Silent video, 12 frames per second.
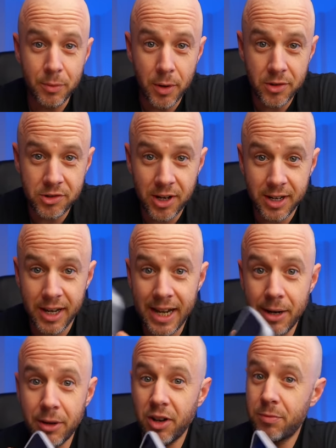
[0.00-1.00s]
worth checking
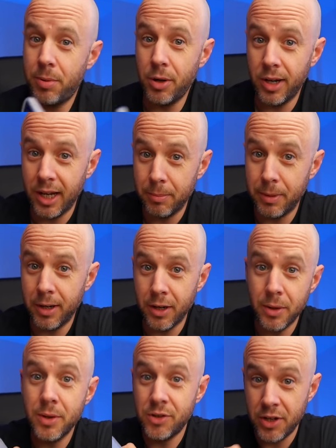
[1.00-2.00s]
out, and I've put a link
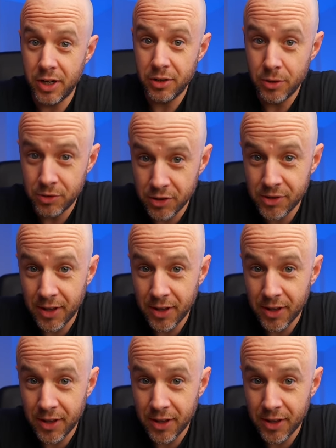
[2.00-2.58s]
below so you can do just